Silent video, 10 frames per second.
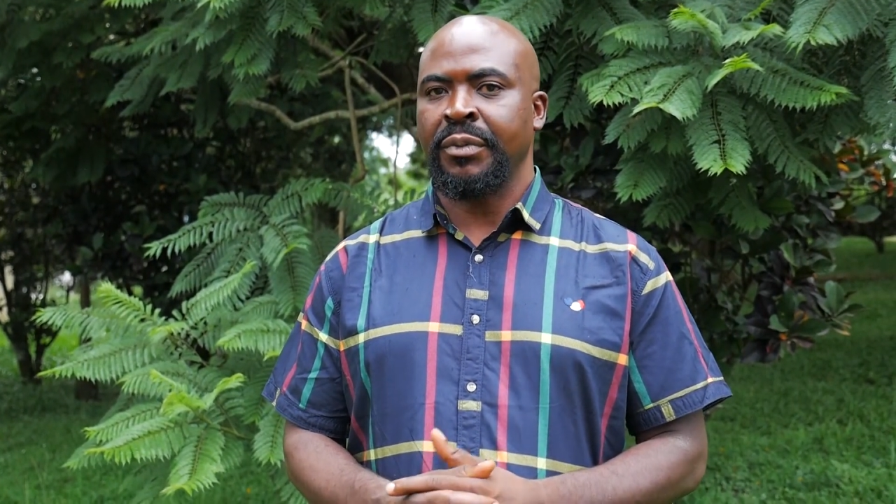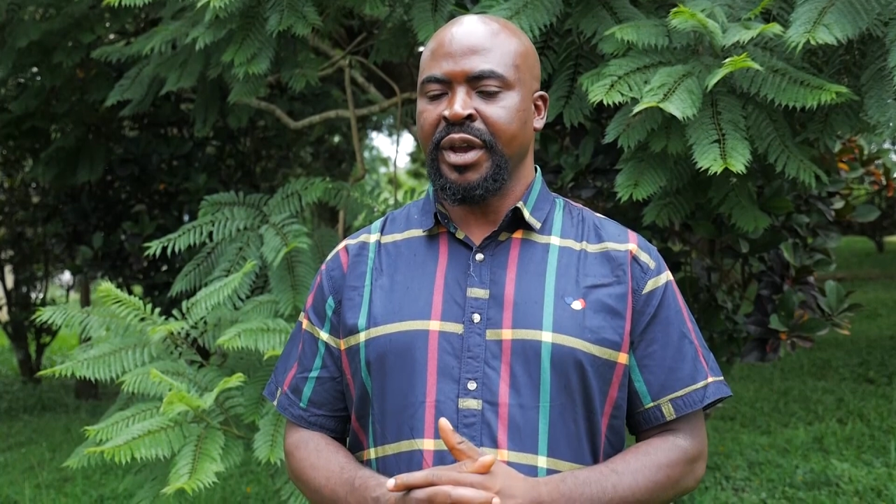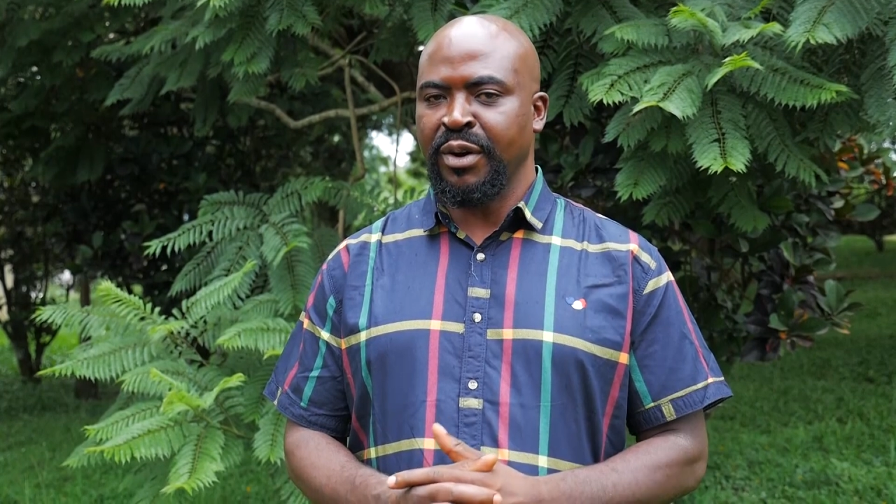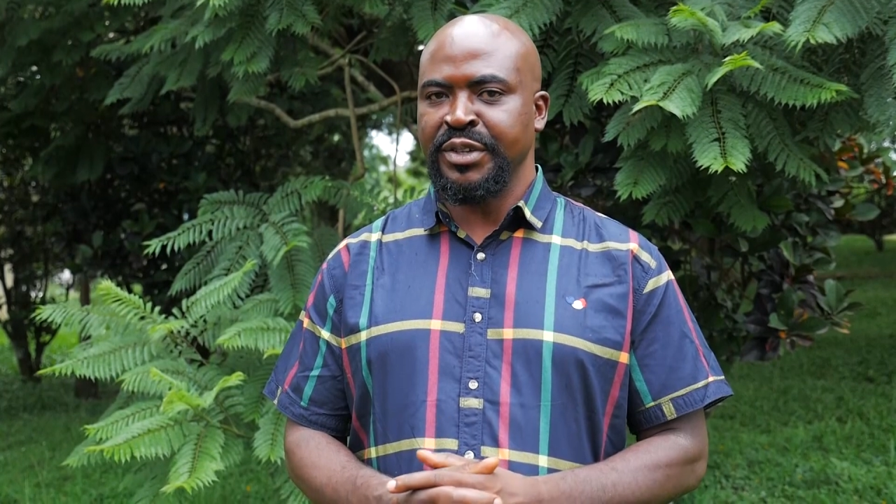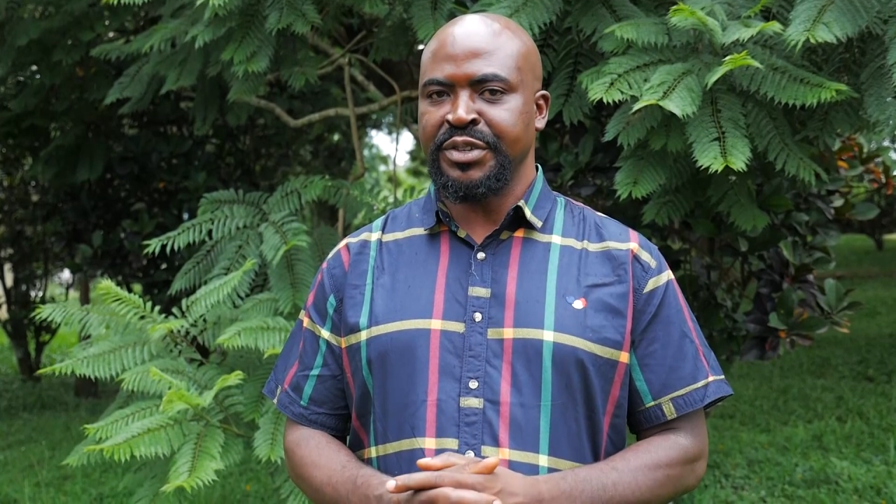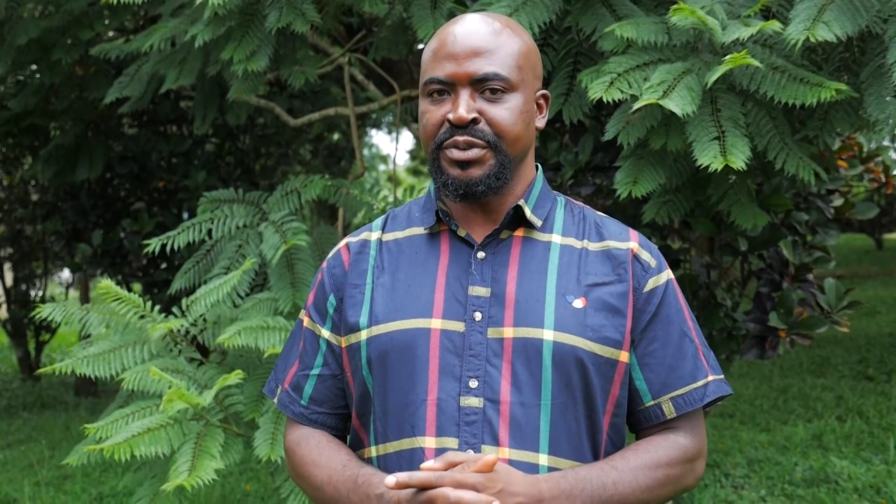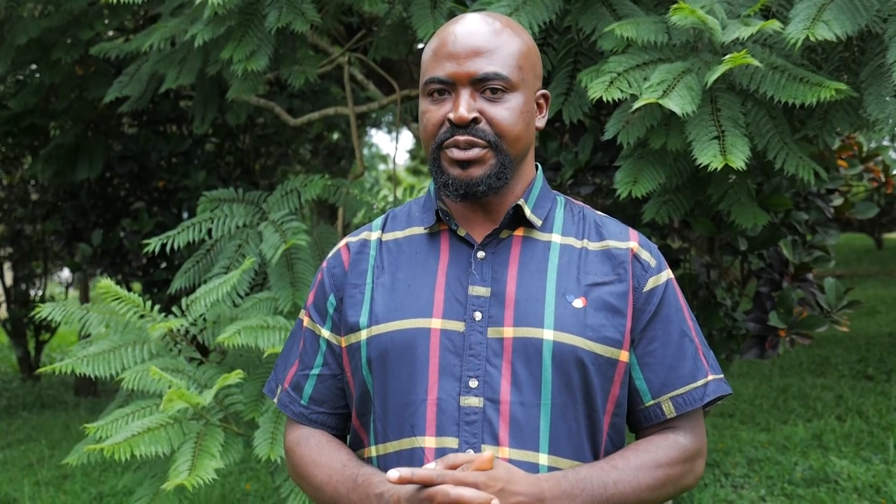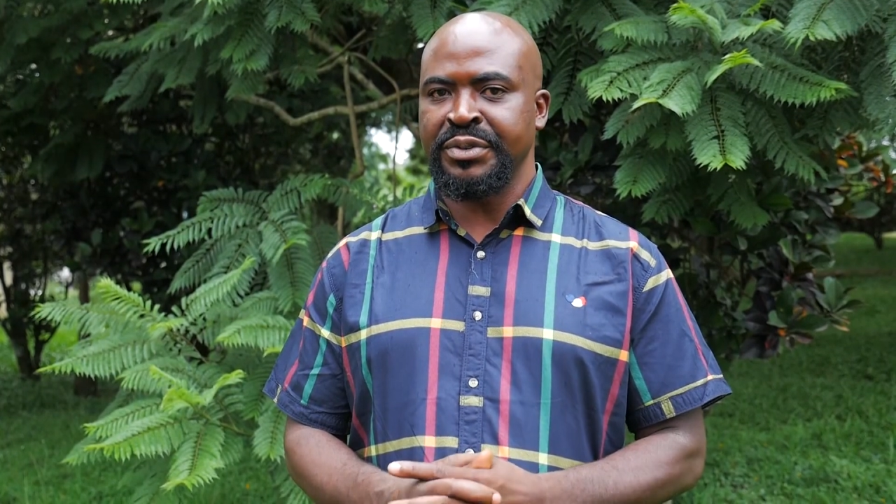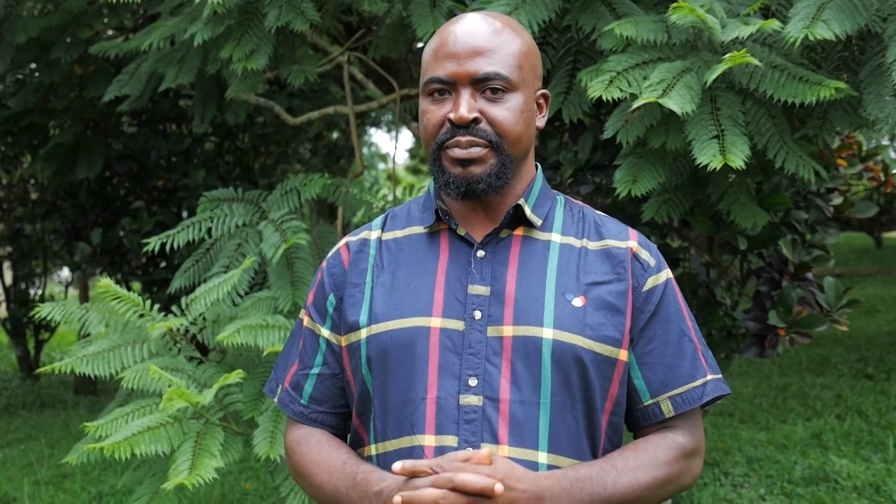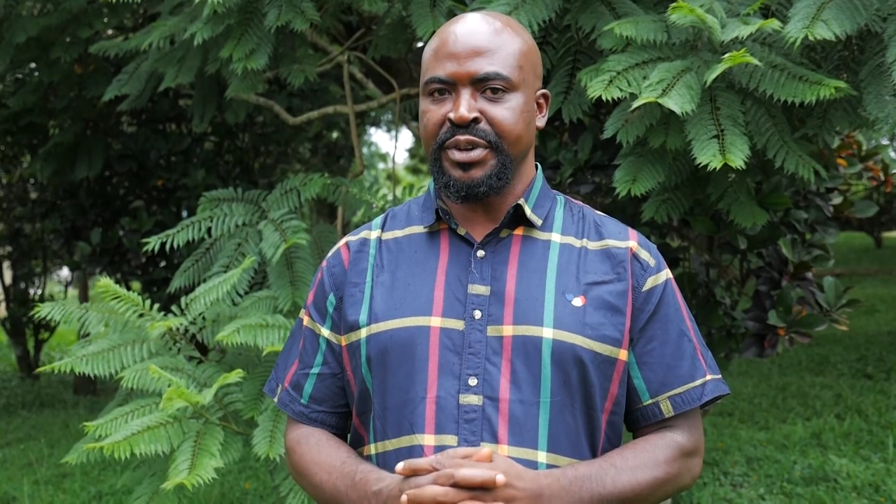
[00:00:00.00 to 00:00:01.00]
We continue
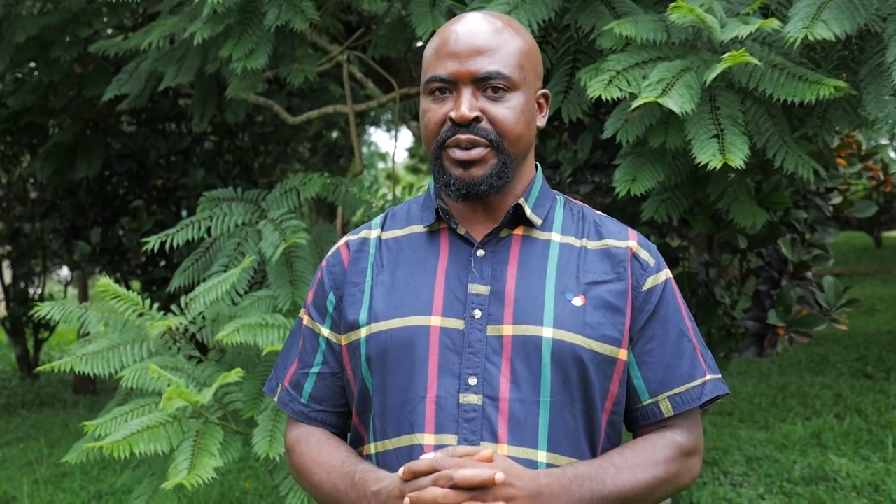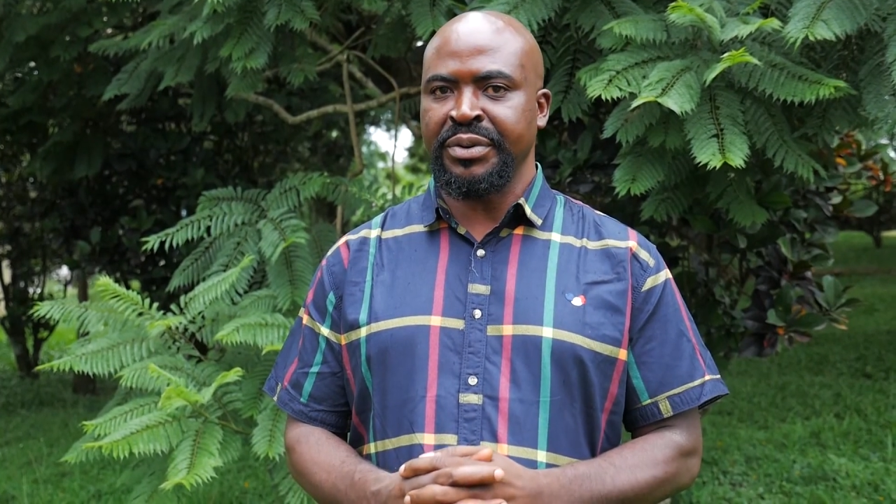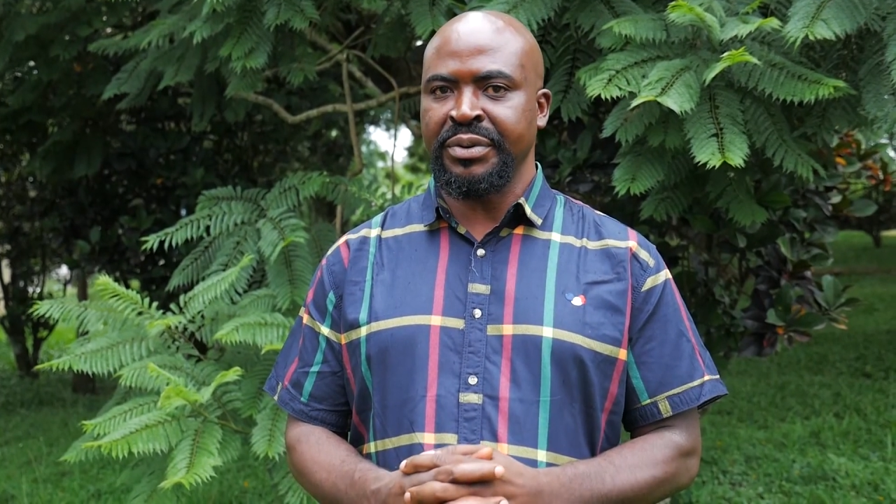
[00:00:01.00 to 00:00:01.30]
to bring